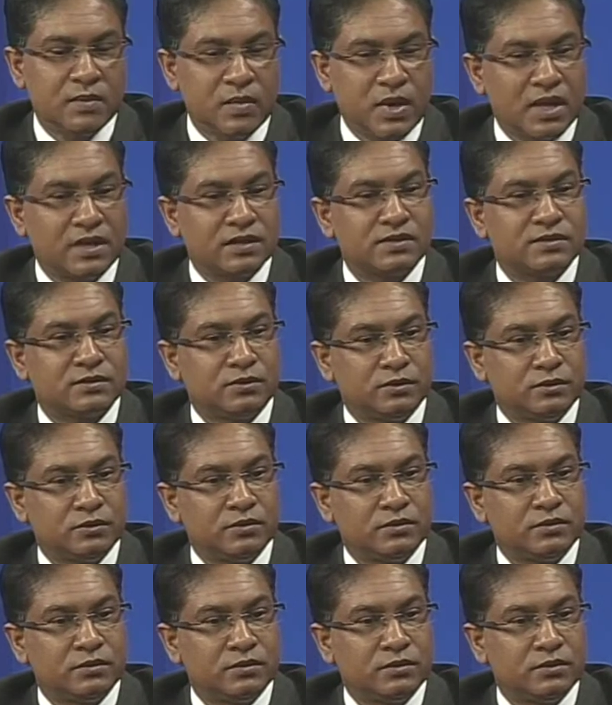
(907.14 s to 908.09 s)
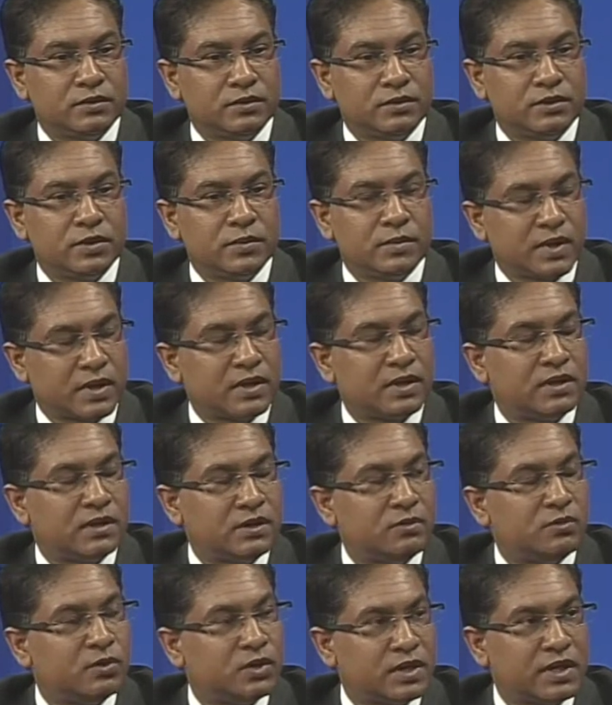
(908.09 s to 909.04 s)
all typically would
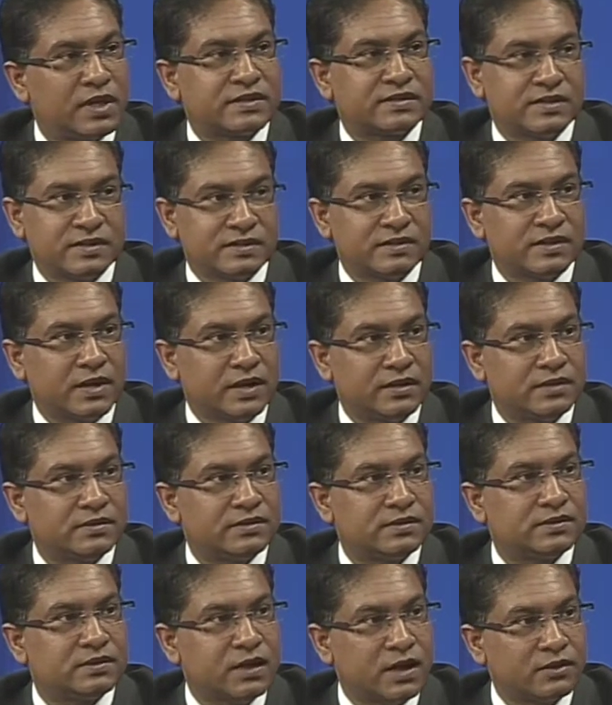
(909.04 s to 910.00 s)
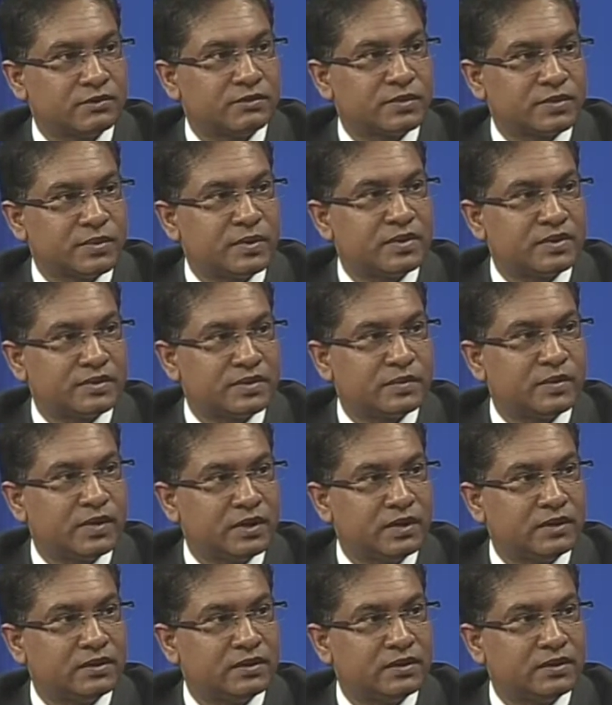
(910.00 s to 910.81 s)
exercise that responsibility.